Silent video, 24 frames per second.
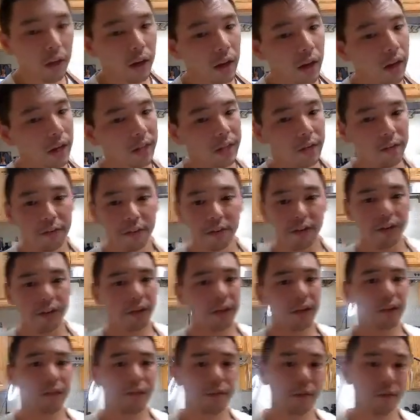
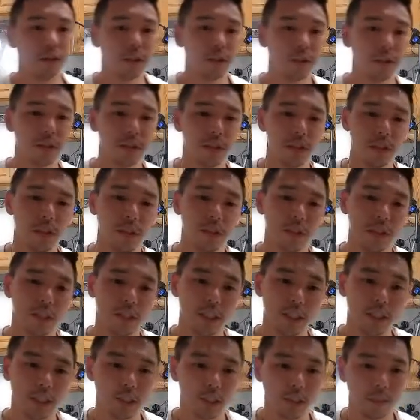definitely, if you're interested in
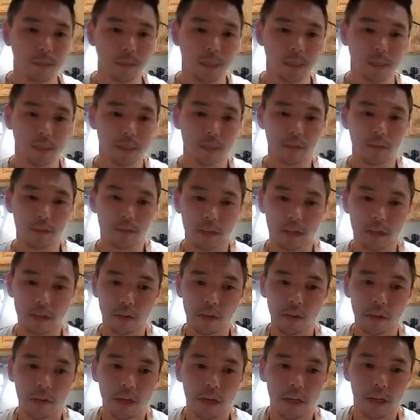checking some of that stuff out,
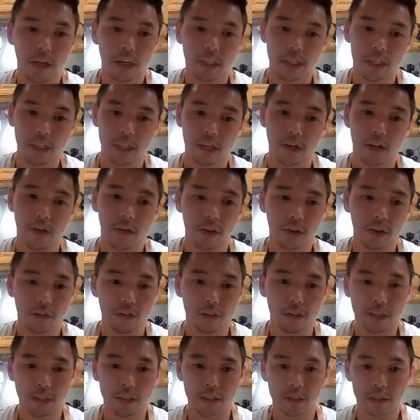check out all of
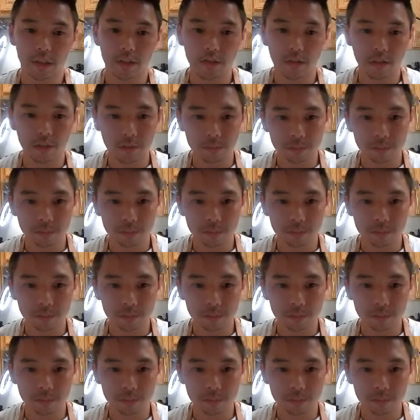that stuff.